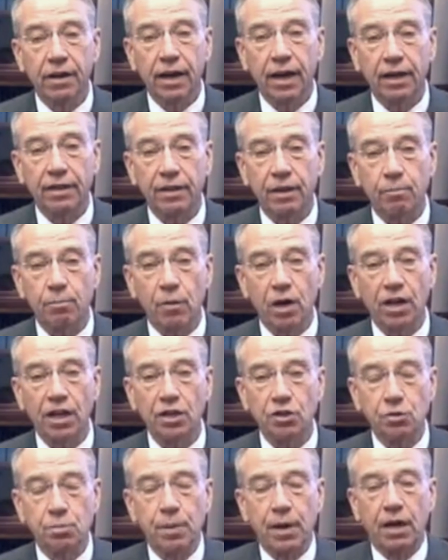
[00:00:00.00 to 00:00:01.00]
and that money
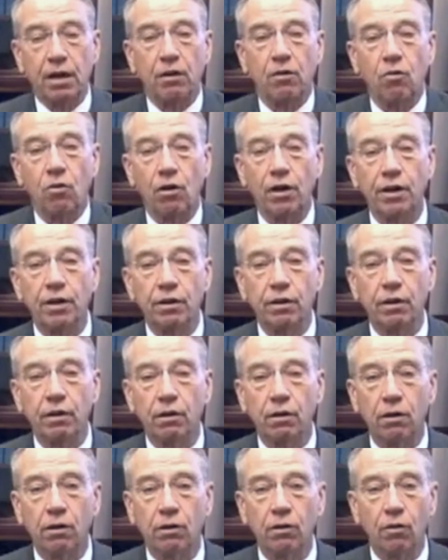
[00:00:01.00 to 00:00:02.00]
is spent according to
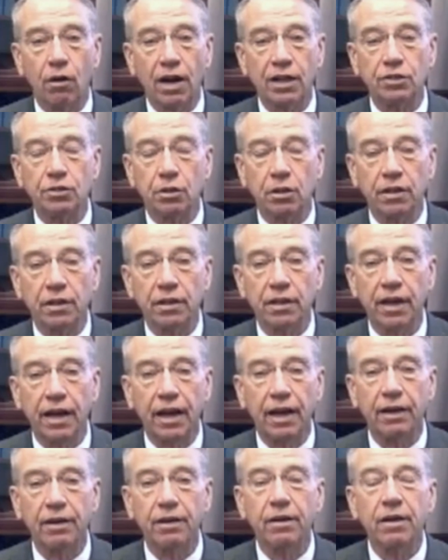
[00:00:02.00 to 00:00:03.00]
congressional
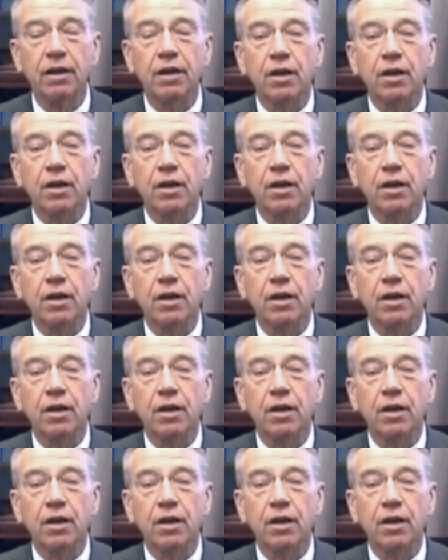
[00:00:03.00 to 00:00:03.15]
intent.